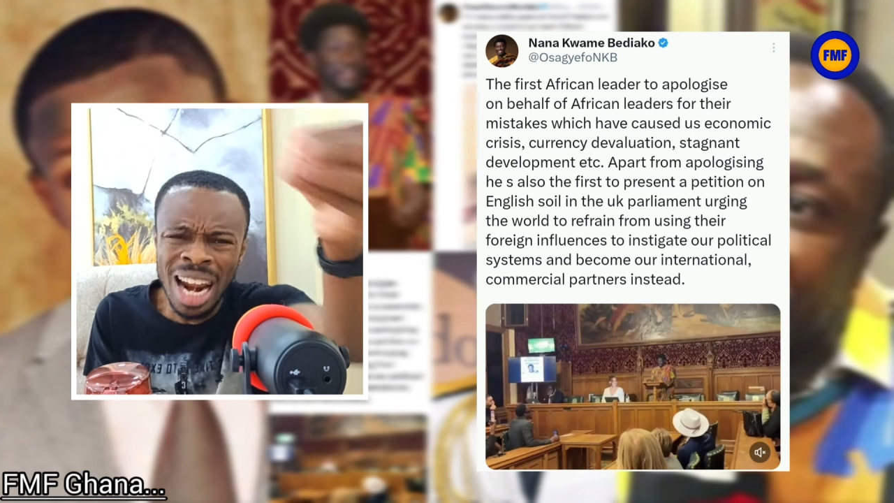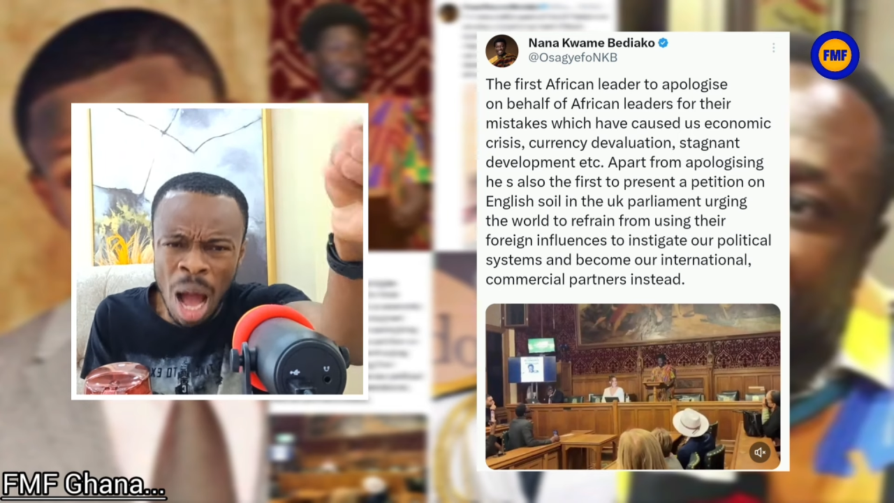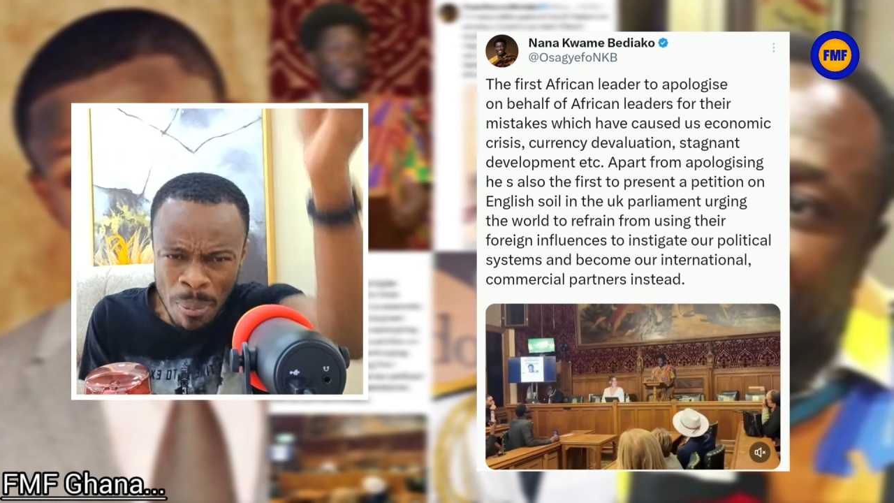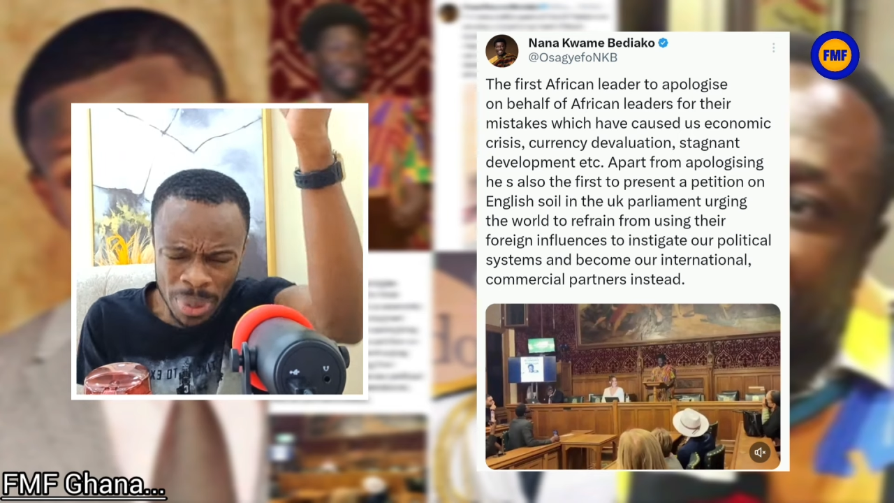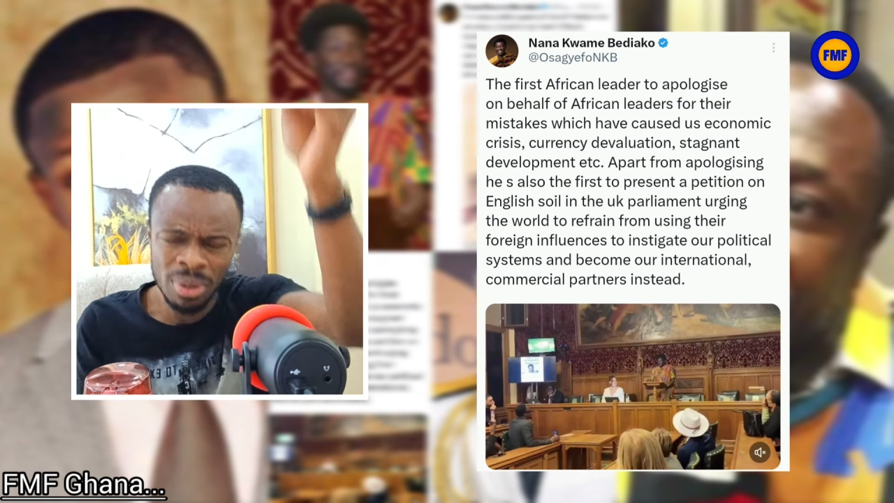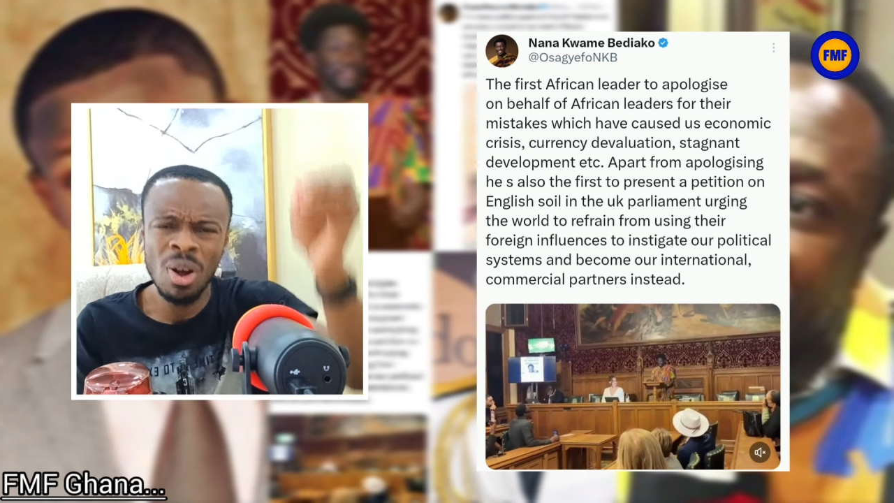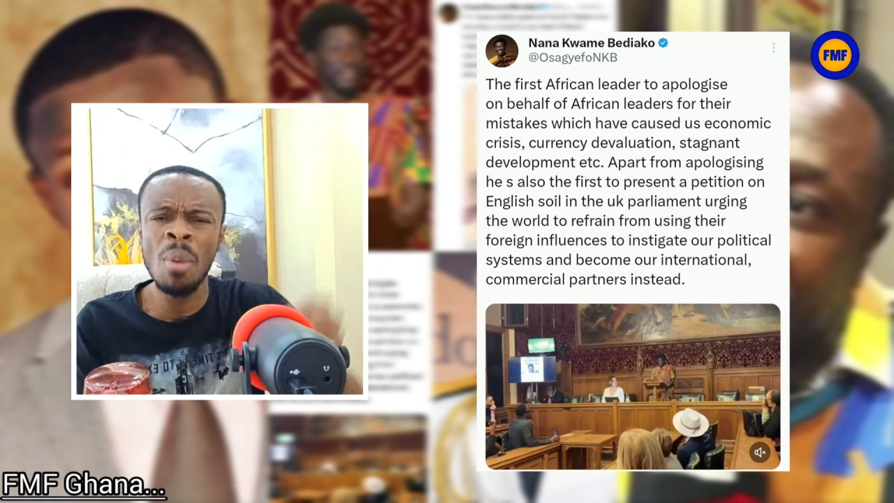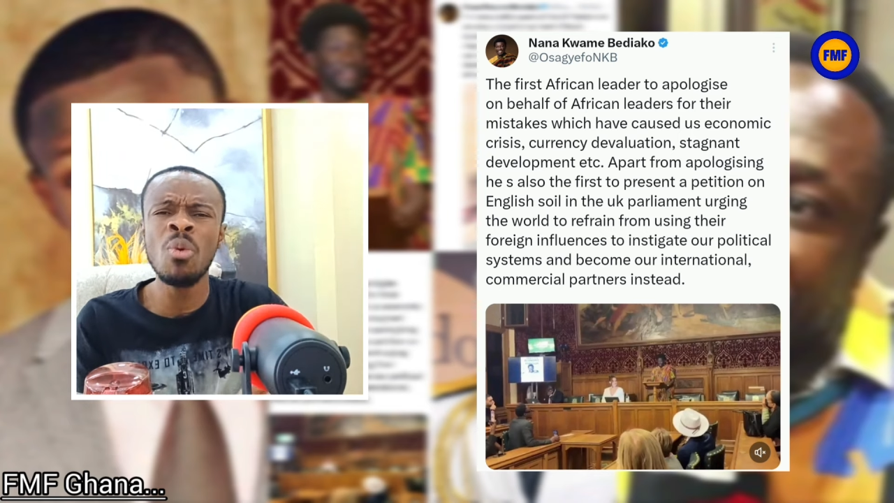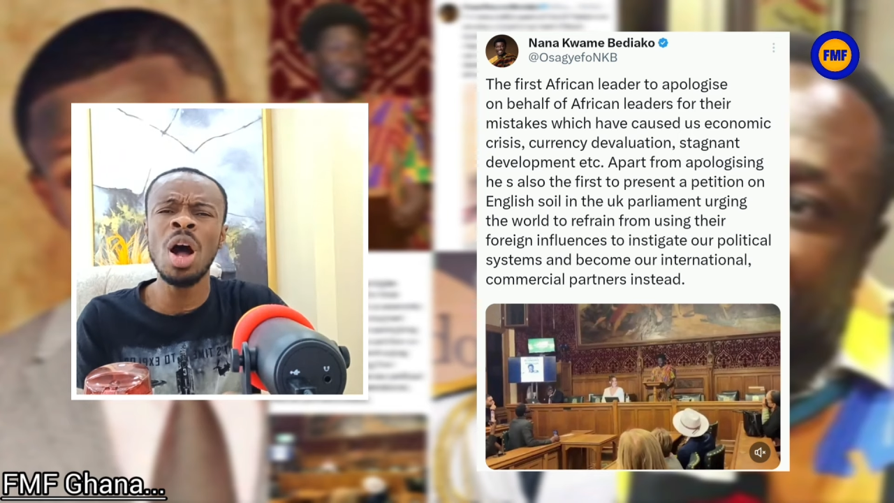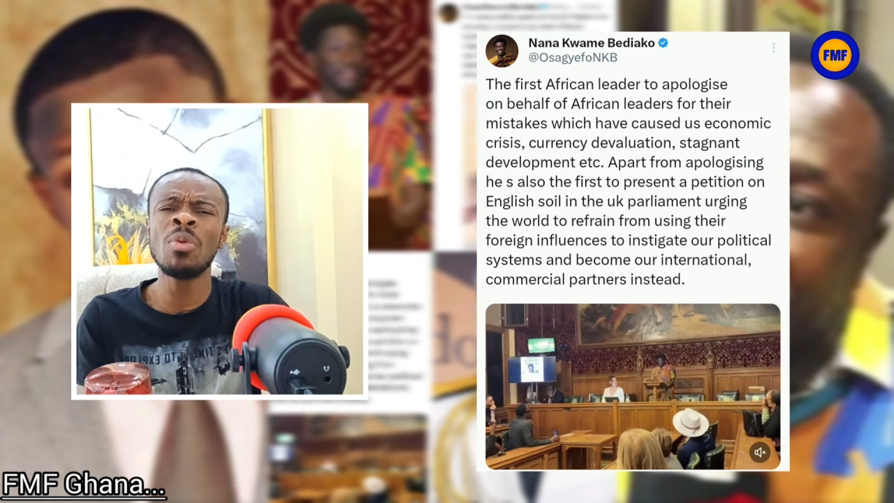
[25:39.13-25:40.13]
up.
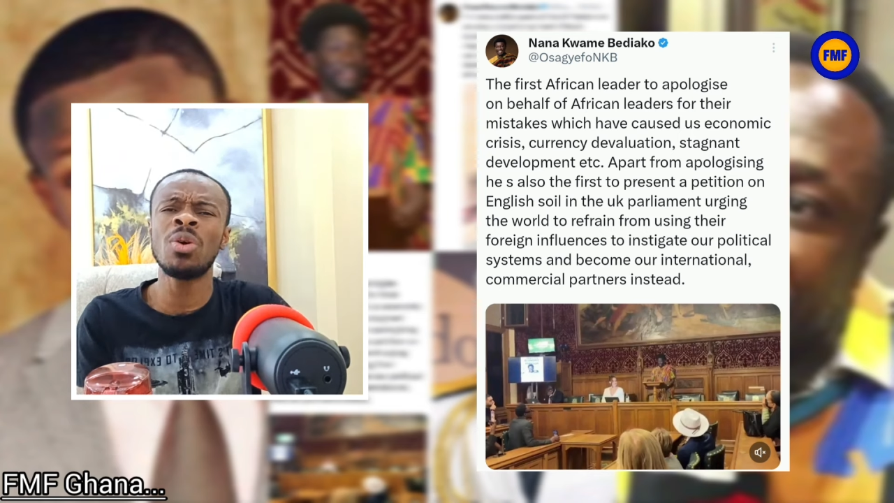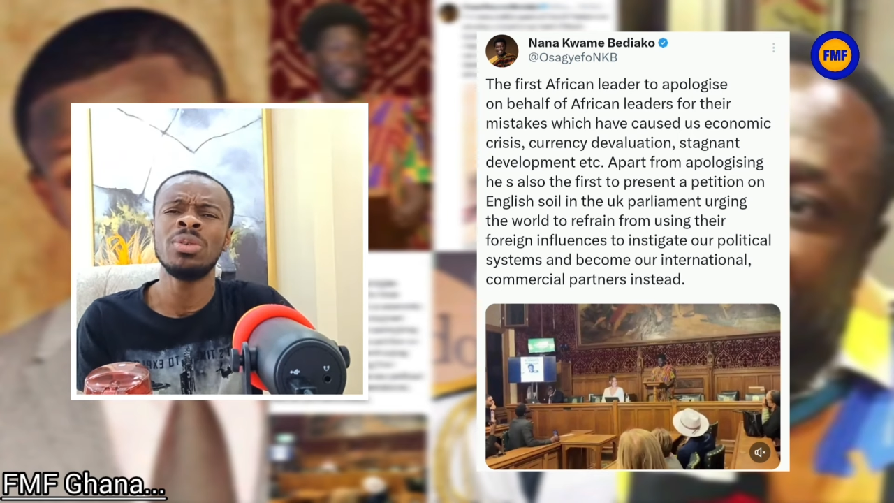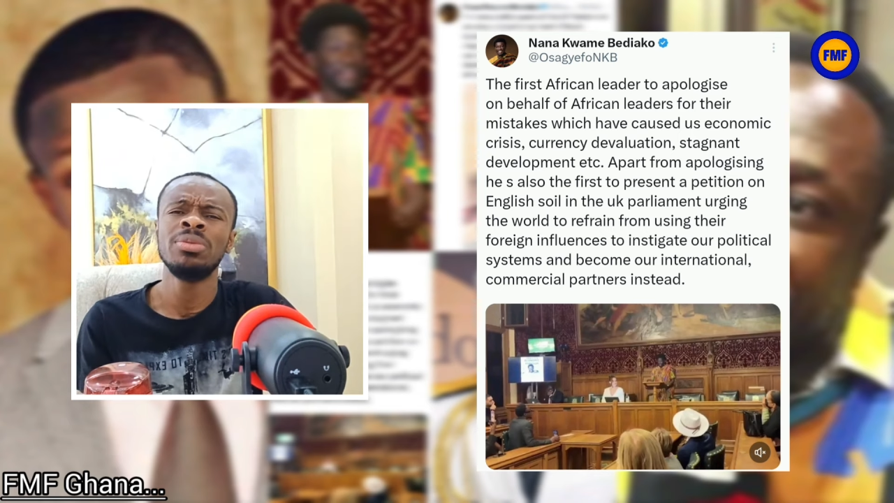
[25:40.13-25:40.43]
Obu amu.